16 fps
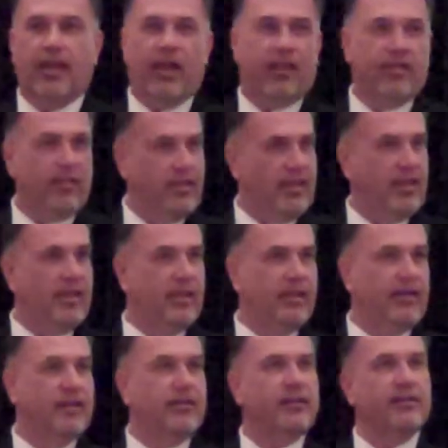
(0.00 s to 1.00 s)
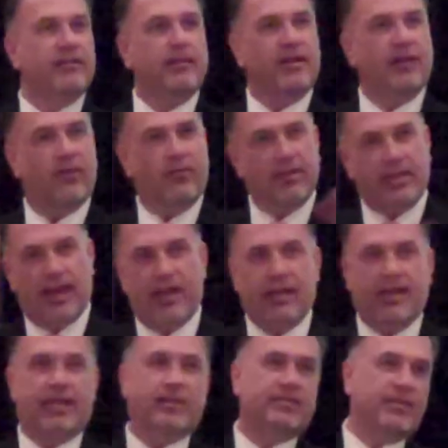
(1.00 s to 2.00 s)
And then, it
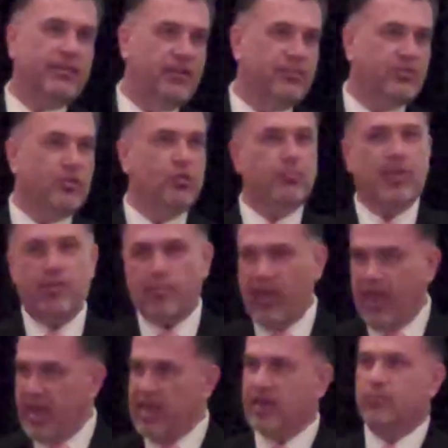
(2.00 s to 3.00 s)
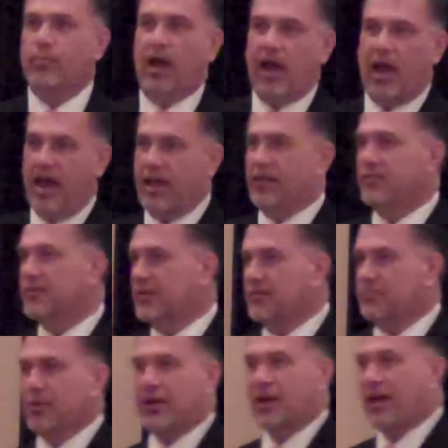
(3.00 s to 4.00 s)
kind of gets in the to be paid pile
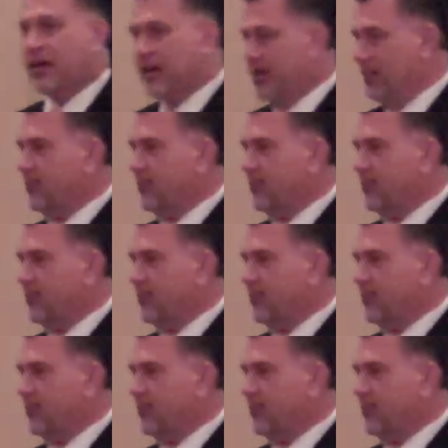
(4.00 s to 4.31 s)
and whatnot,